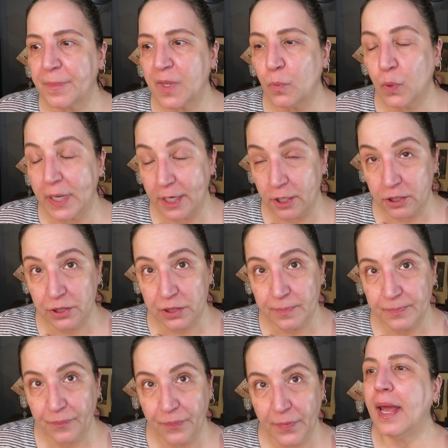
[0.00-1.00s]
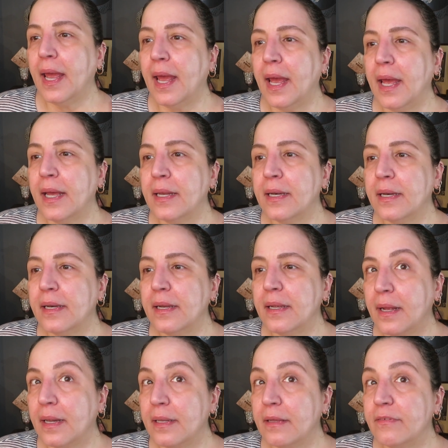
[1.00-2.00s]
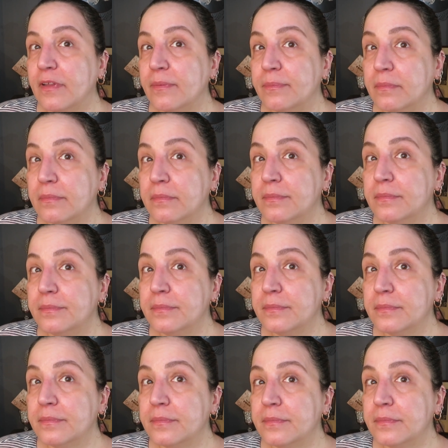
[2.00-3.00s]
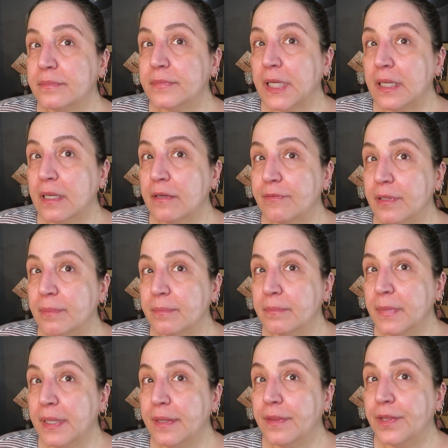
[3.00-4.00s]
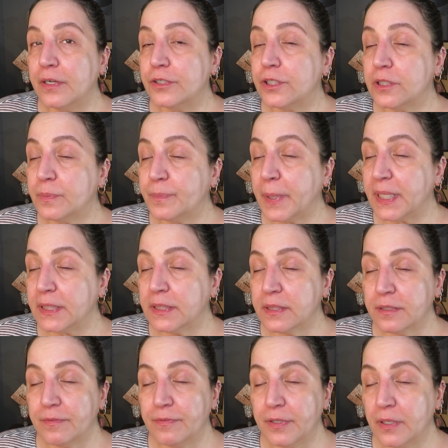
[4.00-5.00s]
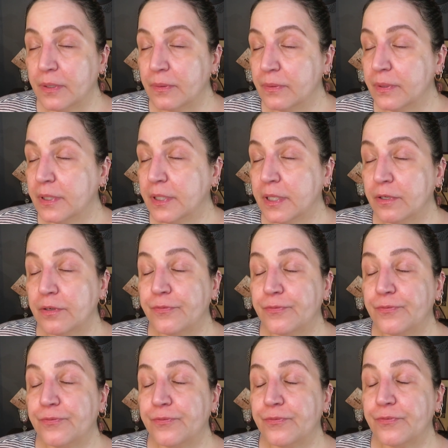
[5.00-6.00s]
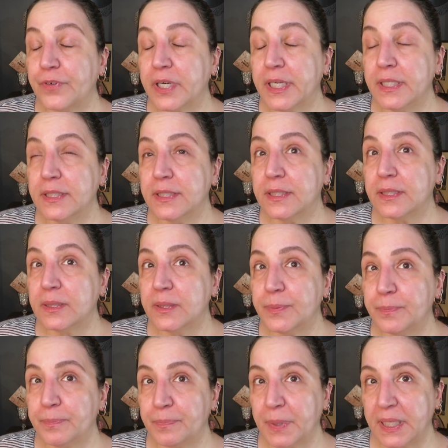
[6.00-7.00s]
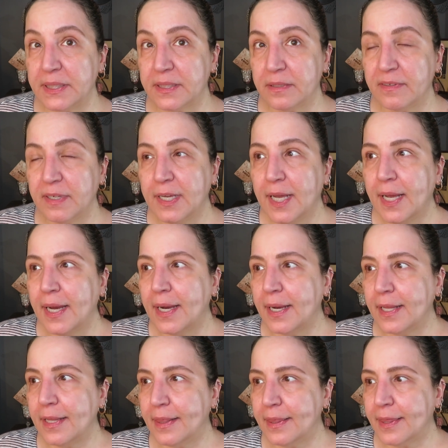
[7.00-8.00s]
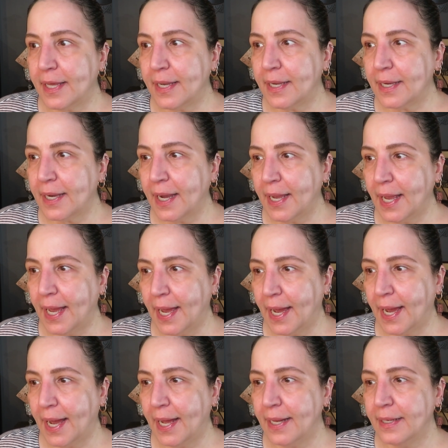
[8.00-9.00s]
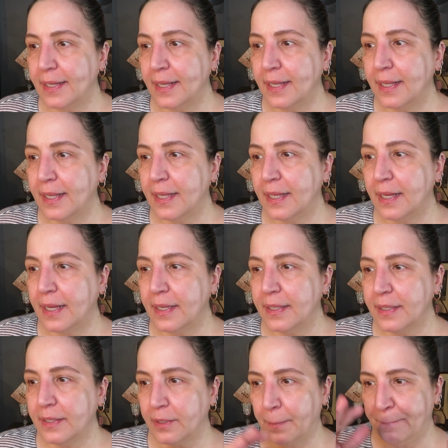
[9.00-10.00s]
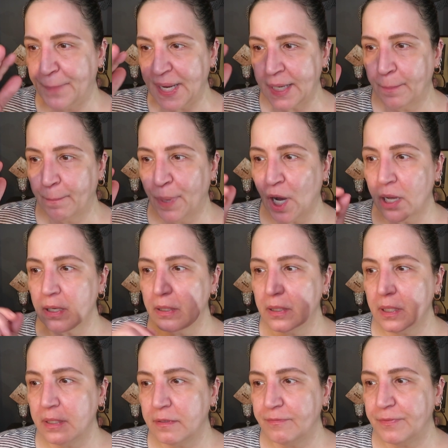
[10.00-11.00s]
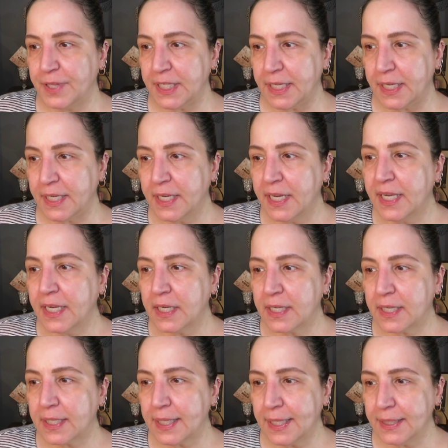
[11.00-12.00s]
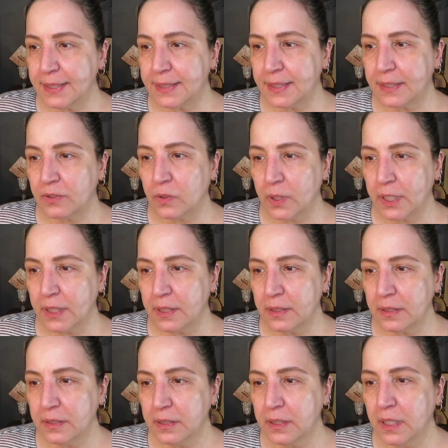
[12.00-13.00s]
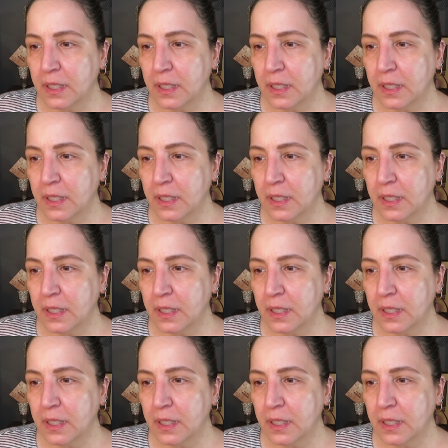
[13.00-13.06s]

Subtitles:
Winners, and I love them. I love them. They're expensive though. They're freaking expensive. I think I had the big bottle of the cleansing oil